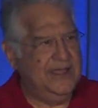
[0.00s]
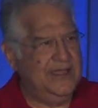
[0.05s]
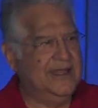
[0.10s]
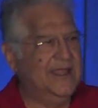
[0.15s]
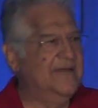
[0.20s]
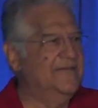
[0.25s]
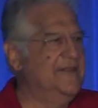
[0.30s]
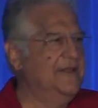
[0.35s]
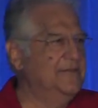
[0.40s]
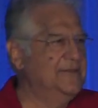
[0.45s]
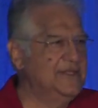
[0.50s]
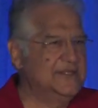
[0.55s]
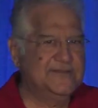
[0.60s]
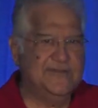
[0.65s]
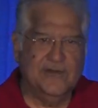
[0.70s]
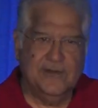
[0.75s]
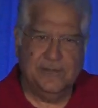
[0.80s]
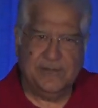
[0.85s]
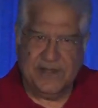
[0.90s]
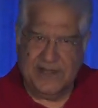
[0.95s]
and give them this
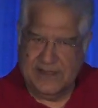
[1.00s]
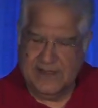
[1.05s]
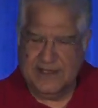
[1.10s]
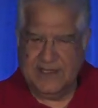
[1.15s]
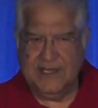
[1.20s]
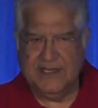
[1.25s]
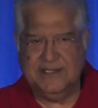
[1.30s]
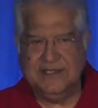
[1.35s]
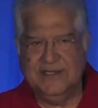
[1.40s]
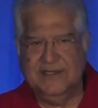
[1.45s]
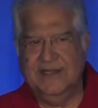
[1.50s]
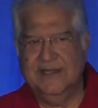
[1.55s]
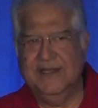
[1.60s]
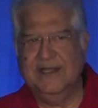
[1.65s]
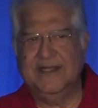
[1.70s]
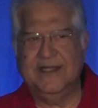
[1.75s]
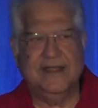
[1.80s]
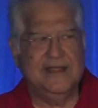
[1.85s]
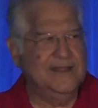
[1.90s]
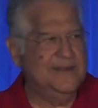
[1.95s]
full presentation
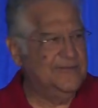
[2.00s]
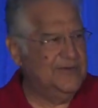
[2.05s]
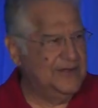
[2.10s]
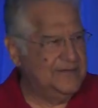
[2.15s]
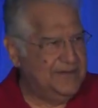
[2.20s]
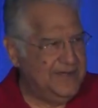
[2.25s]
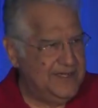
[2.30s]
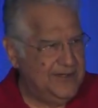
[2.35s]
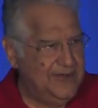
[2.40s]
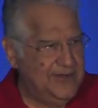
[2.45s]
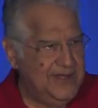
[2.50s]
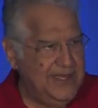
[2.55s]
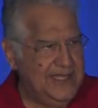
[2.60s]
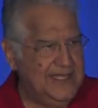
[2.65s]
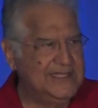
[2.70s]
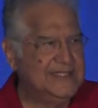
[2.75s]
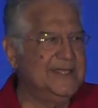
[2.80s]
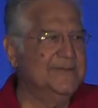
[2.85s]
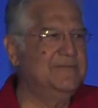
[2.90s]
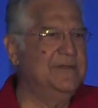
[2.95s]
and tell them what we're doing
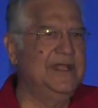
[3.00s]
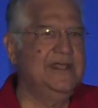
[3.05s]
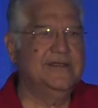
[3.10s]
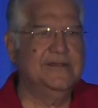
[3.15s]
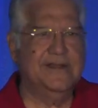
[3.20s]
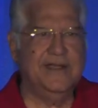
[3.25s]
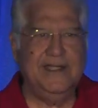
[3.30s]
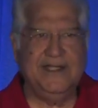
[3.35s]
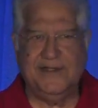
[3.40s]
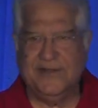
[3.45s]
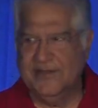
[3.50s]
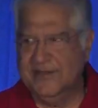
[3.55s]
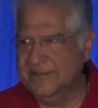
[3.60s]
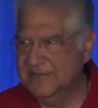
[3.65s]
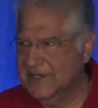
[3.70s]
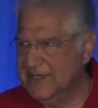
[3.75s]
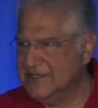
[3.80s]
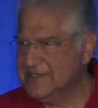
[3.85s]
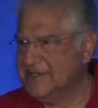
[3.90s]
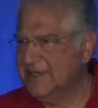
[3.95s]
and say, please write to the
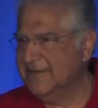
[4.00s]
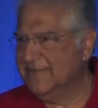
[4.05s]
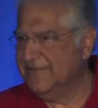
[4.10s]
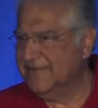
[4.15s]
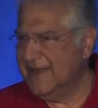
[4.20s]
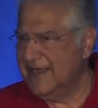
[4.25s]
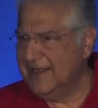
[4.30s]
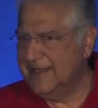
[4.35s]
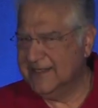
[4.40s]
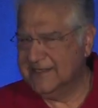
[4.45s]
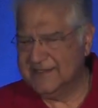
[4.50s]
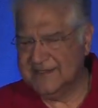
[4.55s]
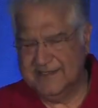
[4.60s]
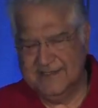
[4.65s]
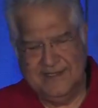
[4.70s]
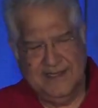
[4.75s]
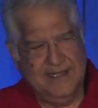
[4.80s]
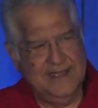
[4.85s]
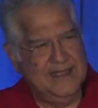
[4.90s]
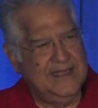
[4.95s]
Ministry of Finance.
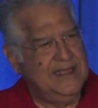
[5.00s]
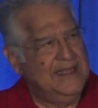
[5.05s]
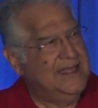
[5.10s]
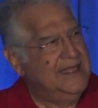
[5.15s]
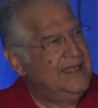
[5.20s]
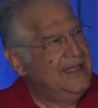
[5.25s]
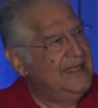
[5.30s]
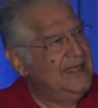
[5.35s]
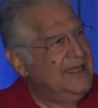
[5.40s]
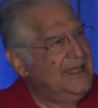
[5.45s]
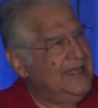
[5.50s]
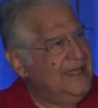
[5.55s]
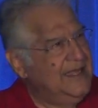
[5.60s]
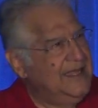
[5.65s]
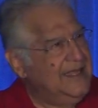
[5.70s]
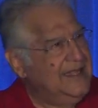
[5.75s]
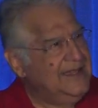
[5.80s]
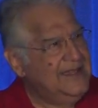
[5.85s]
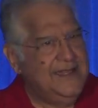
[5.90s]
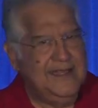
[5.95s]

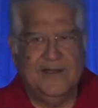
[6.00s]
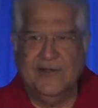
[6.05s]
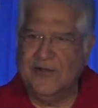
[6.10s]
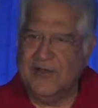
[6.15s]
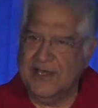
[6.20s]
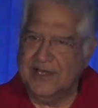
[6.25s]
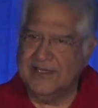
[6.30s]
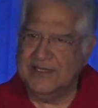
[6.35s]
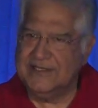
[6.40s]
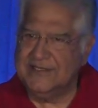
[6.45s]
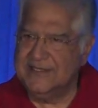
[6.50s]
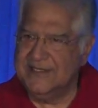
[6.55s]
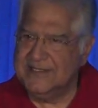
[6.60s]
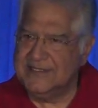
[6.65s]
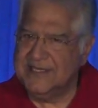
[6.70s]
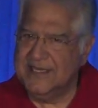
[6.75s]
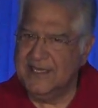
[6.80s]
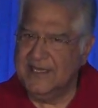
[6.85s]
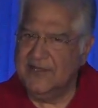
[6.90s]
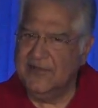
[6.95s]
And they look at us and
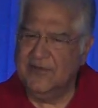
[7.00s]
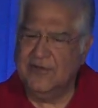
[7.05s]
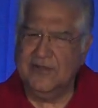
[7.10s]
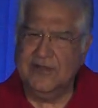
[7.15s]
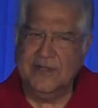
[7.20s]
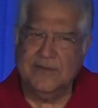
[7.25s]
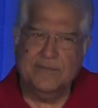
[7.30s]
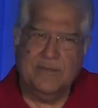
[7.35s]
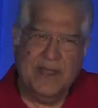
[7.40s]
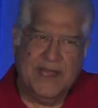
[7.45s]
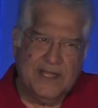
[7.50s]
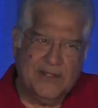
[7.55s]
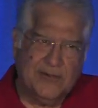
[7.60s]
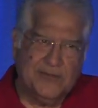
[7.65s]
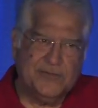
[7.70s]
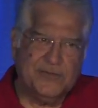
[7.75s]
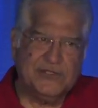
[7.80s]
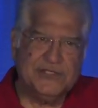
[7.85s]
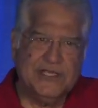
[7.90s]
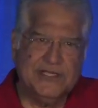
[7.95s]
say, you know, the
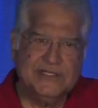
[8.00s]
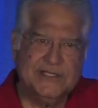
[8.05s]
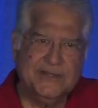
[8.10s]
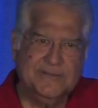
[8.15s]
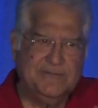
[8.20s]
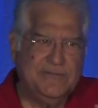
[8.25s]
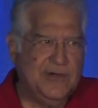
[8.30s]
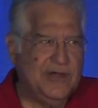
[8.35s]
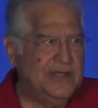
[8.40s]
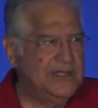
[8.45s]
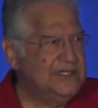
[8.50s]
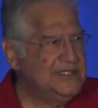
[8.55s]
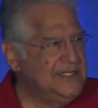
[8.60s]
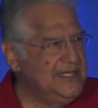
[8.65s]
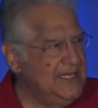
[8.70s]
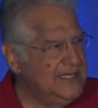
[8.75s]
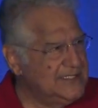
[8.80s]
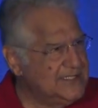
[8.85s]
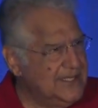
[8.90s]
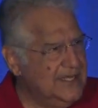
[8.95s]
microprocessor
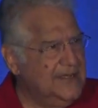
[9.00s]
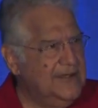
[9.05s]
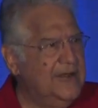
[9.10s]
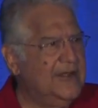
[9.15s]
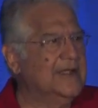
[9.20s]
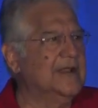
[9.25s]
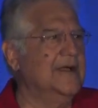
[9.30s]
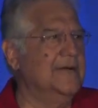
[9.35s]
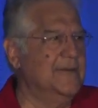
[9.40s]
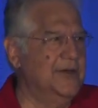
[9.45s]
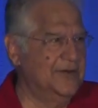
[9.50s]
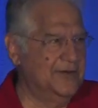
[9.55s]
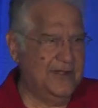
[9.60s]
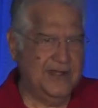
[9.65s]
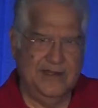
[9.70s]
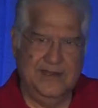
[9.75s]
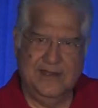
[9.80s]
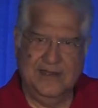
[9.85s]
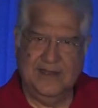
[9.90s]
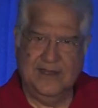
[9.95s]
policy has still not come
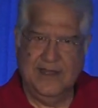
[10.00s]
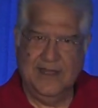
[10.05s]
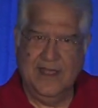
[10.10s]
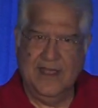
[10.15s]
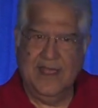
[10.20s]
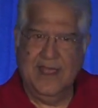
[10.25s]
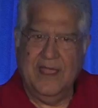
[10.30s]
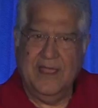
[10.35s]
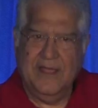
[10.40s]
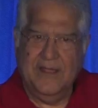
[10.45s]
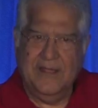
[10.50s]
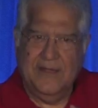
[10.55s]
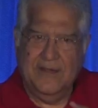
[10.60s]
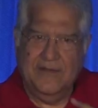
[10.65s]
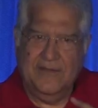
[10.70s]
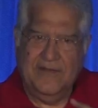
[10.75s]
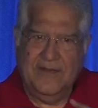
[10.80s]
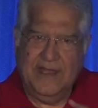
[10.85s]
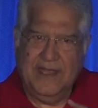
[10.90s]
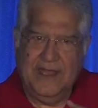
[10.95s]
out.
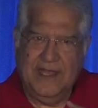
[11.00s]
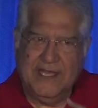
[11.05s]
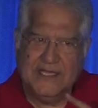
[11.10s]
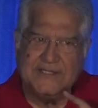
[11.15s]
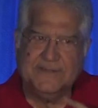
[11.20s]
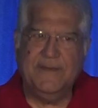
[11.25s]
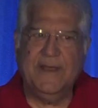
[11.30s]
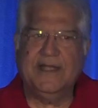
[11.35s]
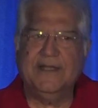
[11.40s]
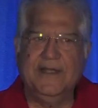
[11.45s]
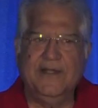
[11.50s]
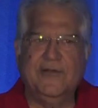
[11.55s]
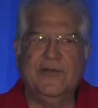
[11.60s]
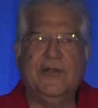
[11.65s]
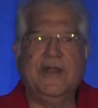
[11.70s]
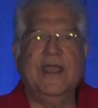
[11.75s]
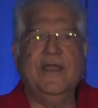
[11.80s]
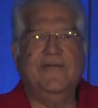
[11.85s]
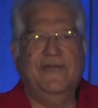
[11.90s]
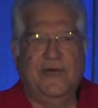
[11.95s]
We expected to
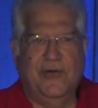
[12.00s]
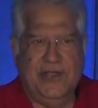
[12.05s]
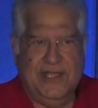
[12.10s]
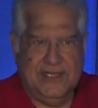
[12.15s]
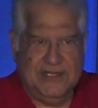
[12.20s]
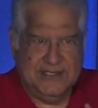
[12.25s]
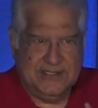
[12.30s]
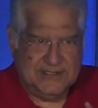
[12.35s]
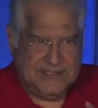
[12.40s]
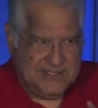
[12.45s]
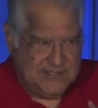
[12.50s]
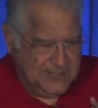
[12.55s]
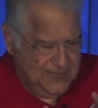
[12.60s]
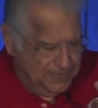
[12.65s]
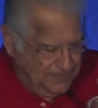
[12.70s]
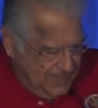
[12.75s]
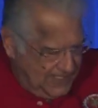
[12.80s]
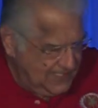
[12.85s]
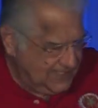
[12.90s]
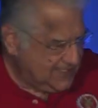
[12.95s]
take four years, so
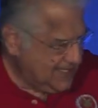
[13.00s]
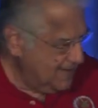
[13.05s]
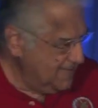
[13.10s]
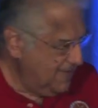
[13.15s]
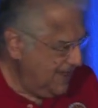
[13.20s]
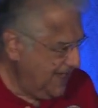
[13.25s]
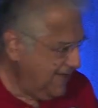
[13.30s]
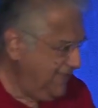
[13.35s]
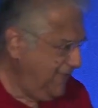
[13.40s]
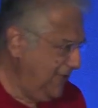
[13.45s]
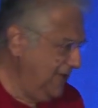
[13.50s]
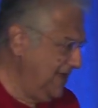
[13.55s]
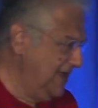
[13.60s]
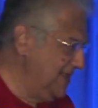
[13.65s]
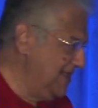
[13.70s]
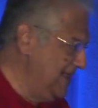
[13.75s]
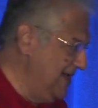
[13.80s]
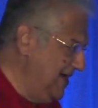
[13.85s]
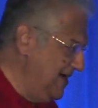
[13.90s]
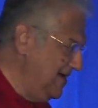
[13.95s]
please come back four
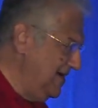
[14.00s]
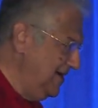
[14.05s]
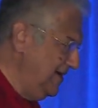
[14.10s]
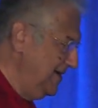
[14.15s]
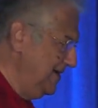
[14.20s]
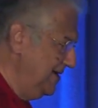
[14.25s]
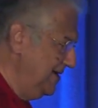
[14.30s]
years later.